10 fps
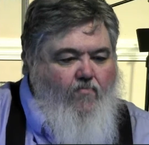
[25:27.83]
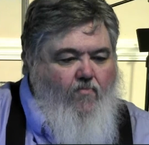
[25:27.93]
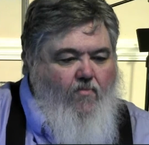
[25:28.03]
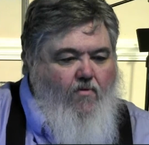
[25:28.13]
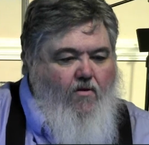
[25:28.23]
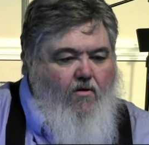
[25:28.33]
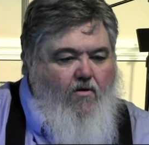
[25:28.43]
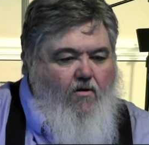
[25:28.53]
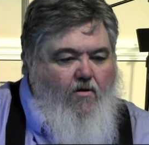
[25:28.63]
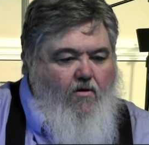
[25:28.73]

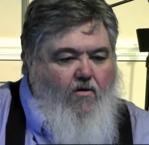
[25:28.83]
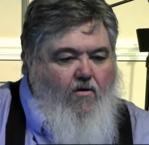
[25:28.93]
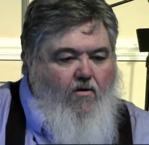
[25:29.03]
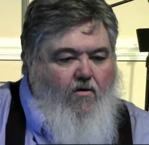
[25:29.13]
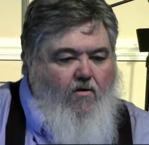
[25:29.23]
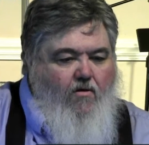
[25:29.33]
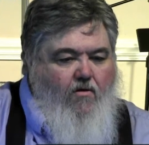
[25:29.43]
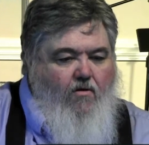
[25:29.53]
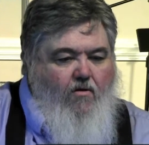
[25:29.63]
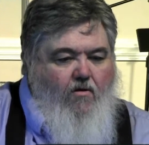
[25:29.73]

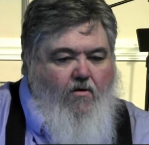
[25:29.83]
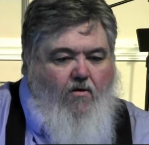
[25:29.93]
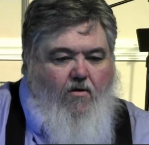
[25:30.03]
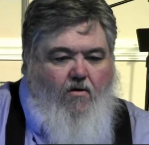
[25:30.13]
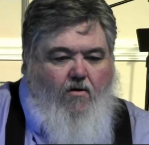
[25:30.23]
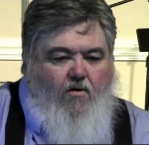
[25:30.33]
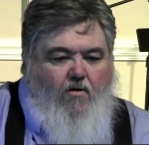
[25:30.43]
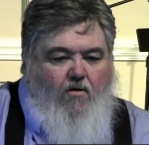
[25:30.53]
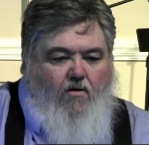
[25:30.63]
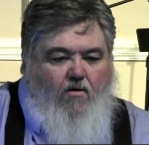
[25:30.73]

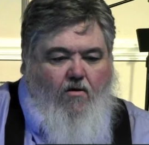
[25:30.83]
No one is speaking in this clip.